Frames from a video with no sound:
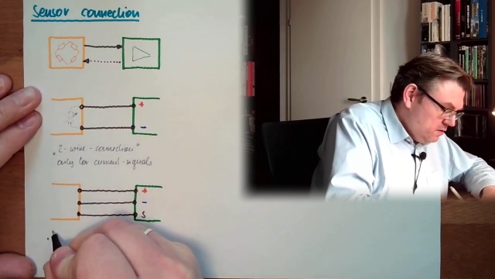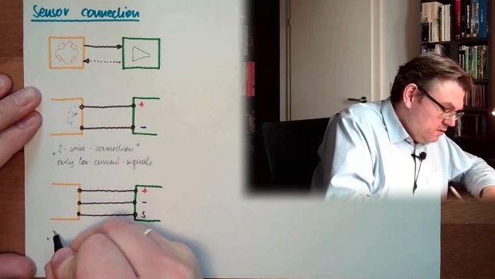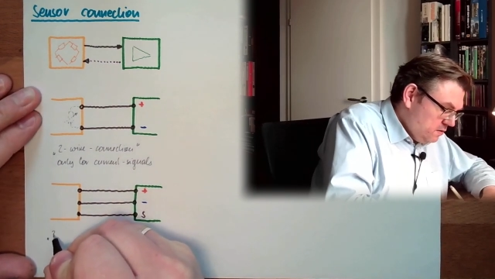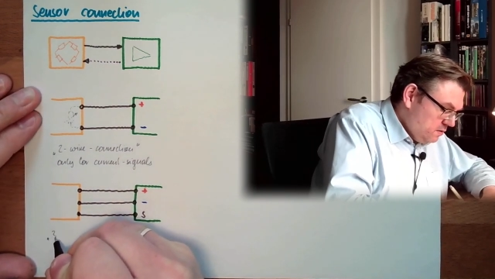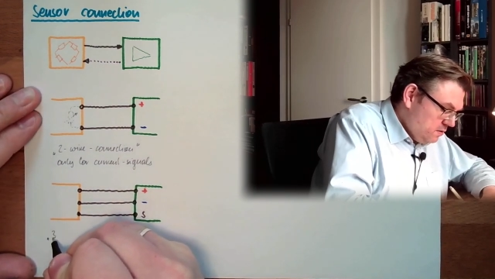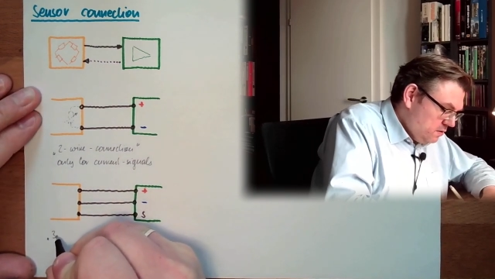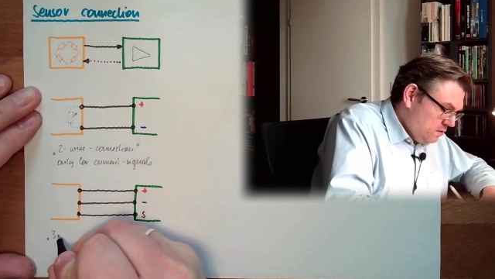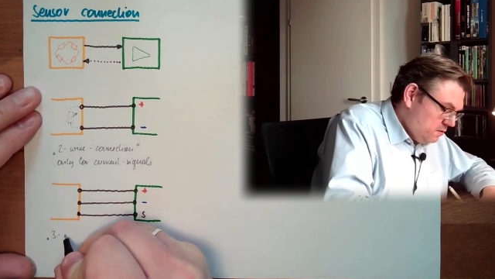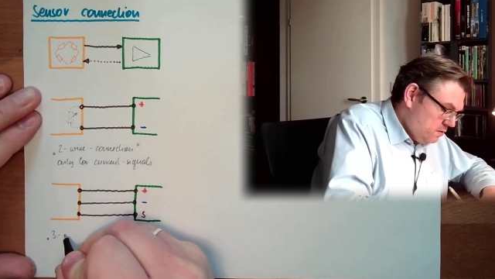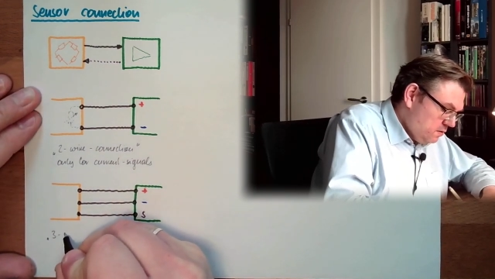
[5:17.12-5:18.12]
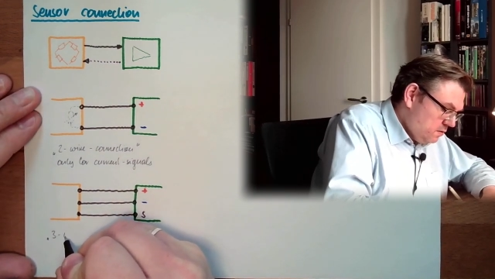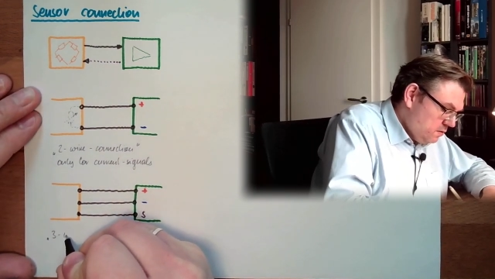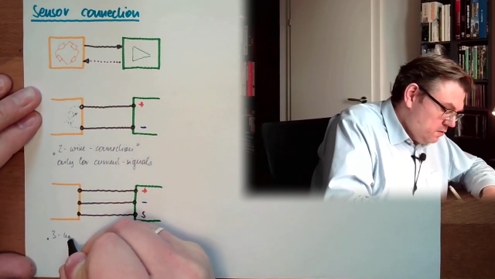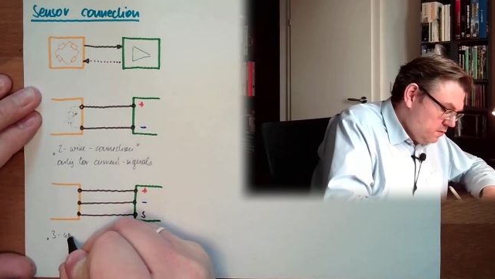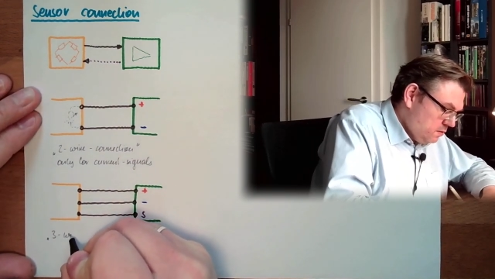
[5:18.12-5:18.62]

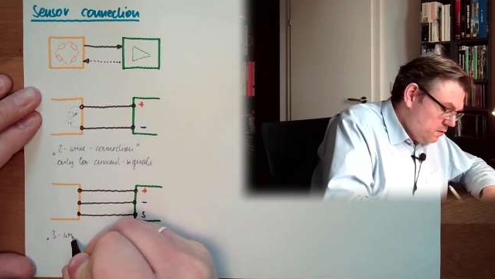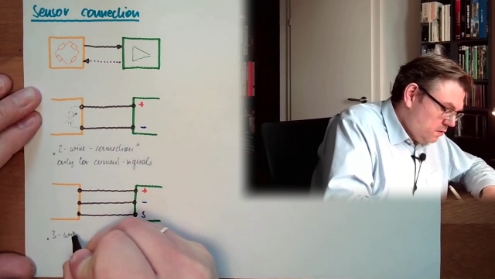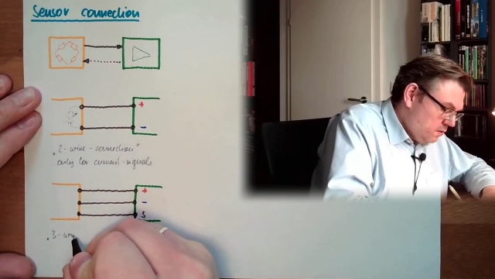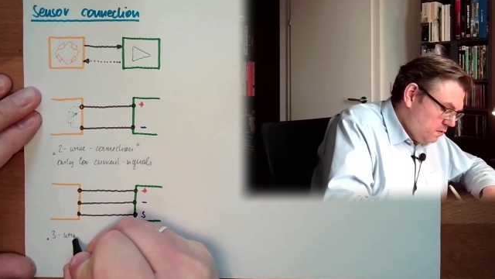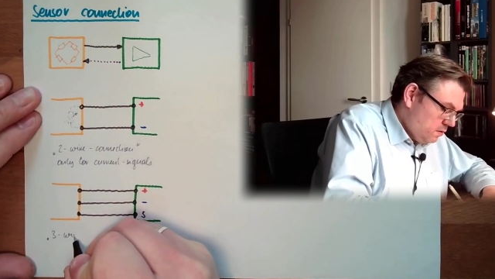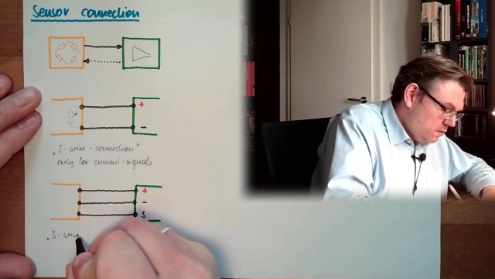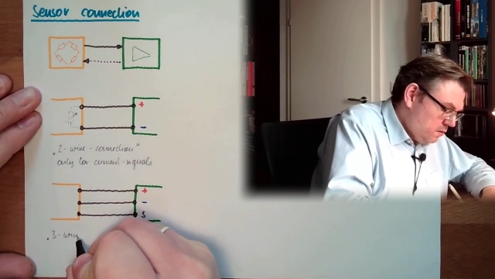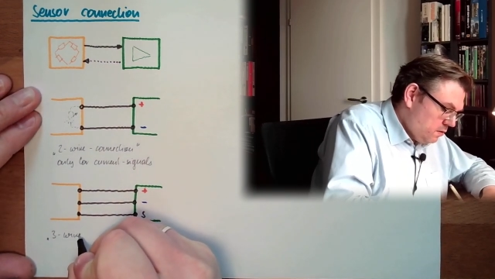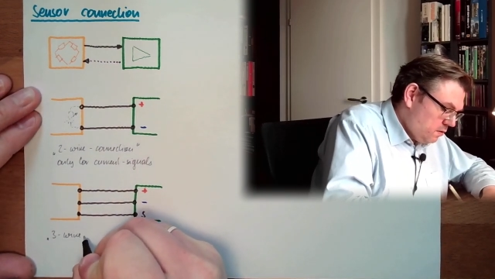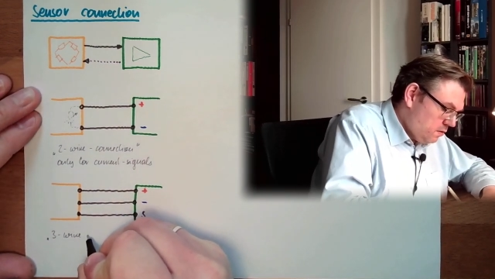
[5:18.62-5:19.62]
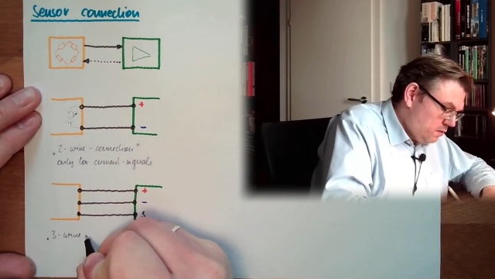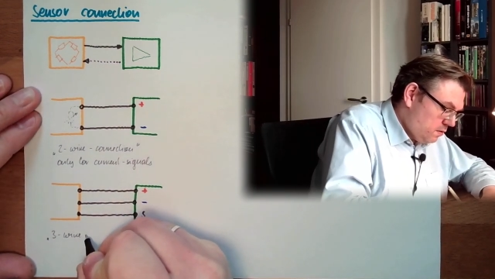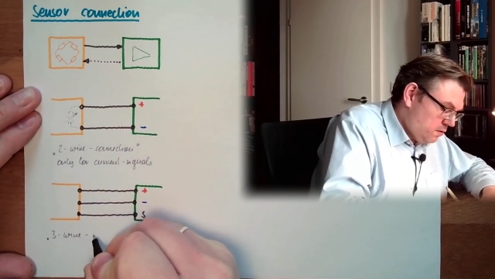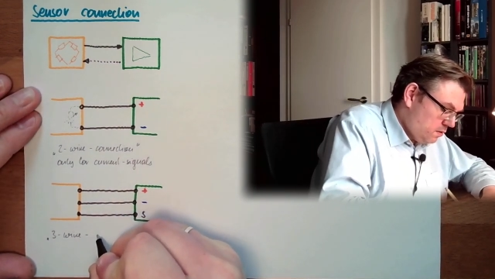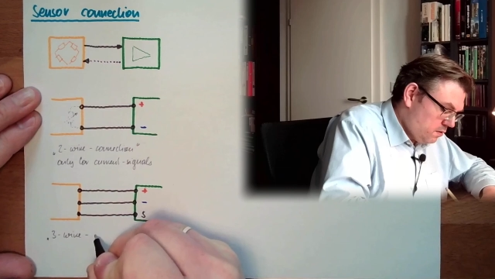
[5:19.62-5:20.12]

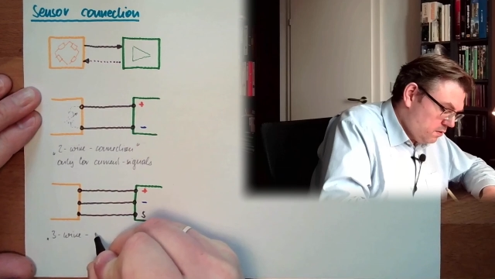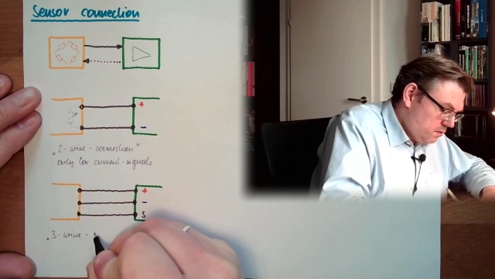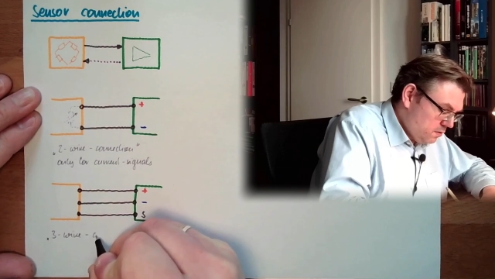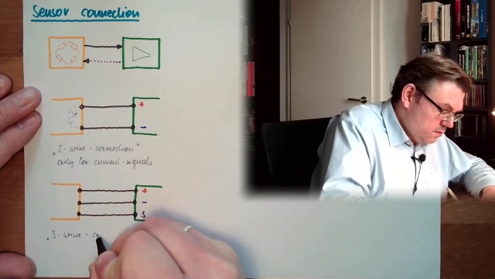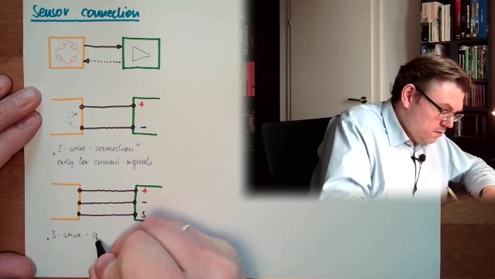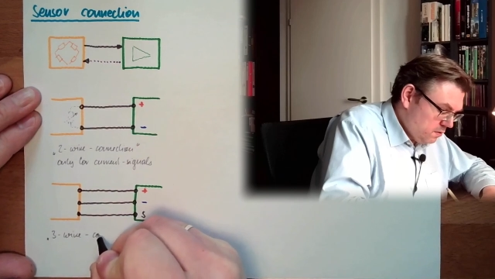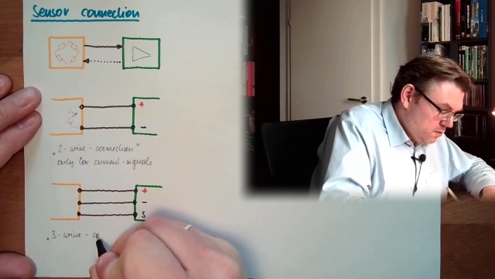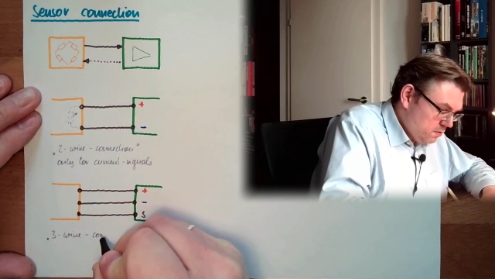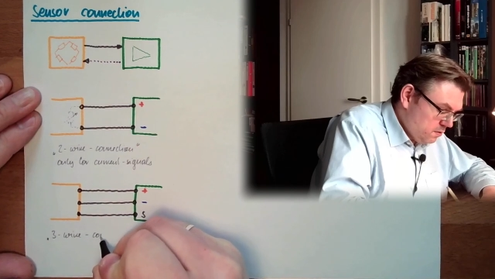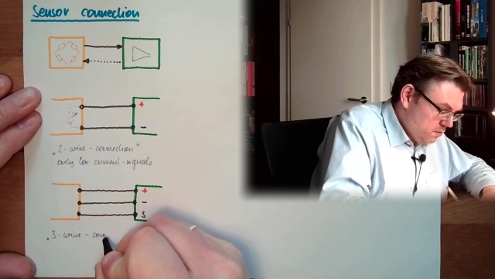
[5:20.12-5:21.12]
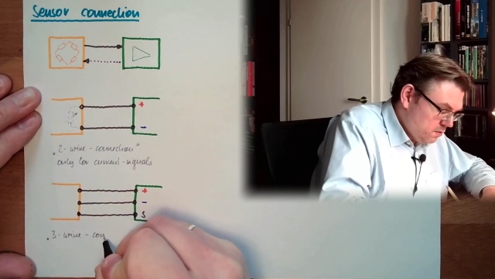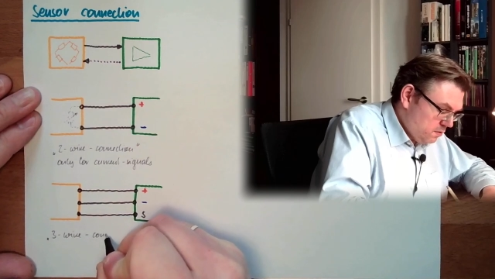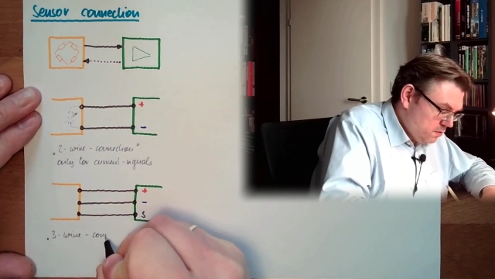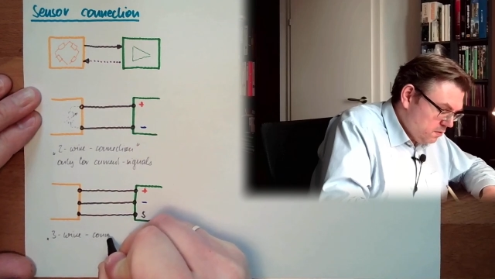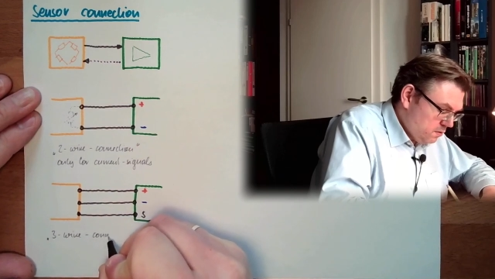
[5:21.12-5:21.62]

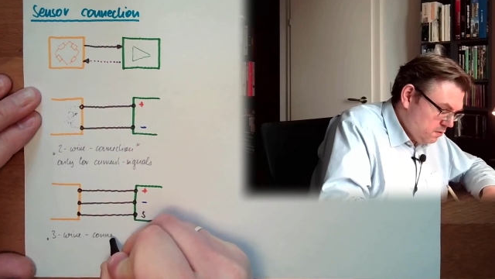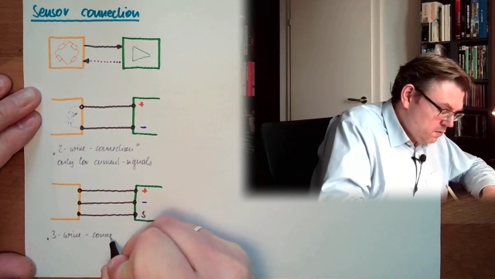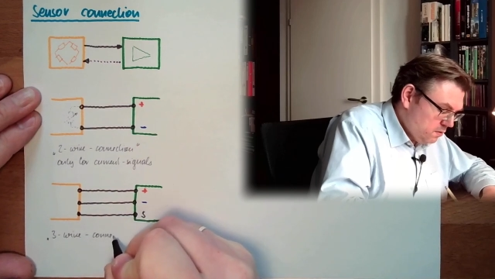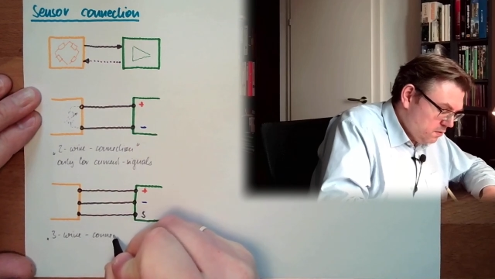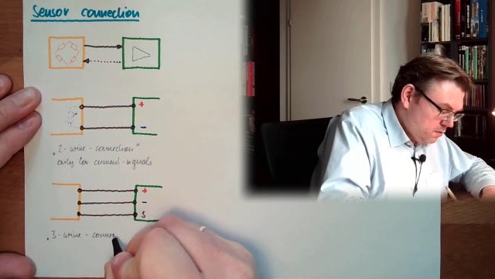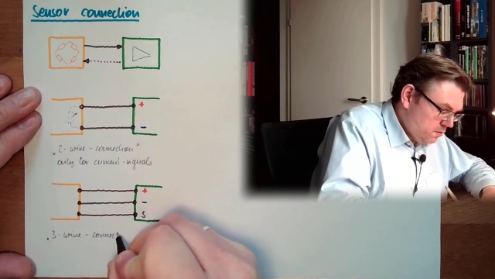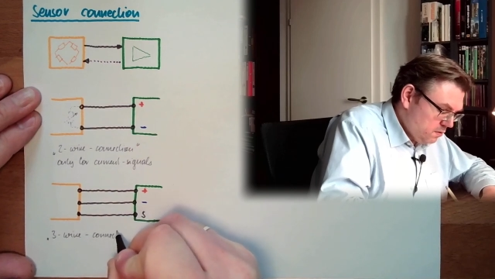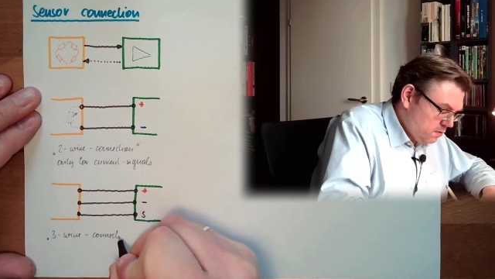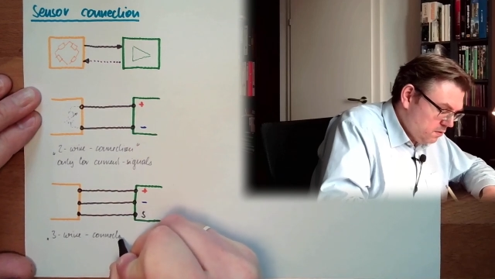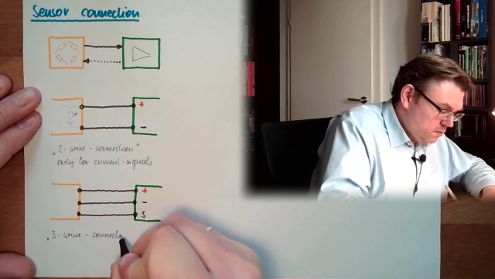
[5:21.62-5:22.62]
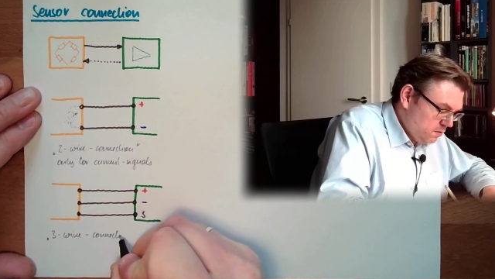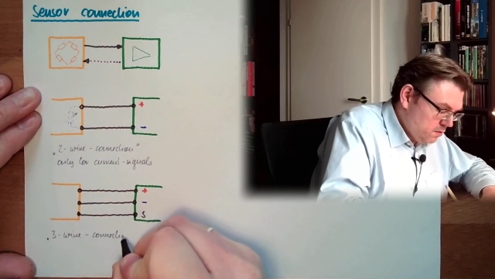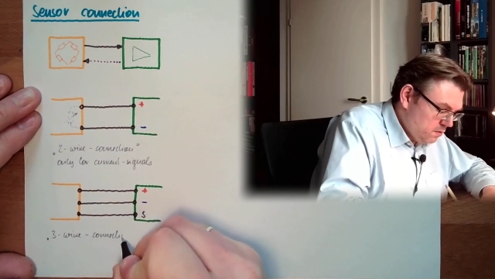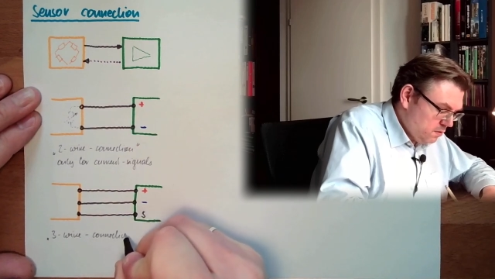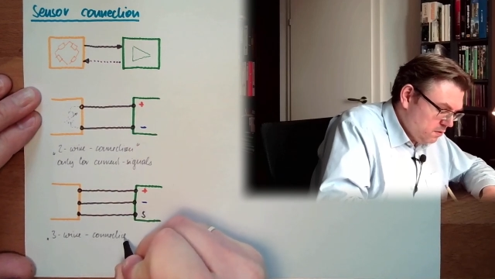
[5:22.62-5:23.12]

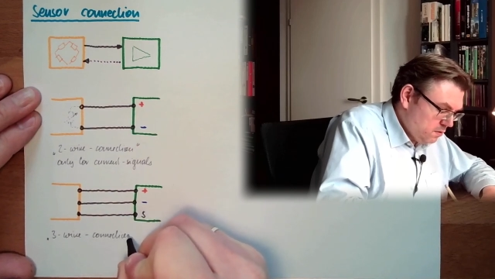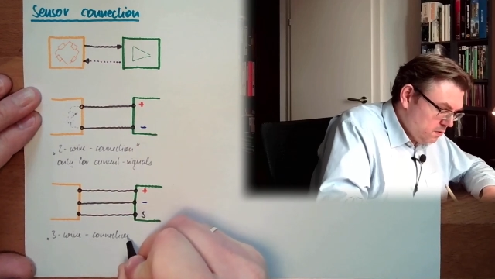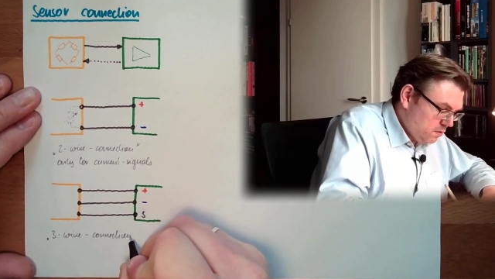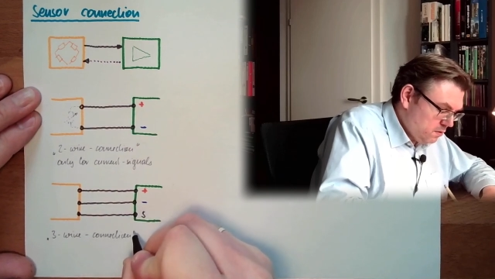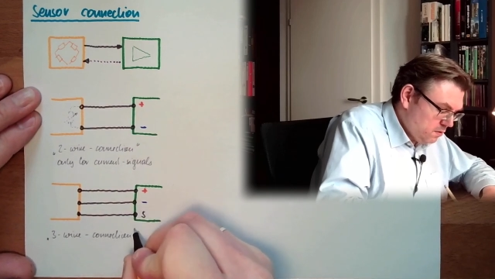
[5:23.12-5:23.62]
(no one is talking)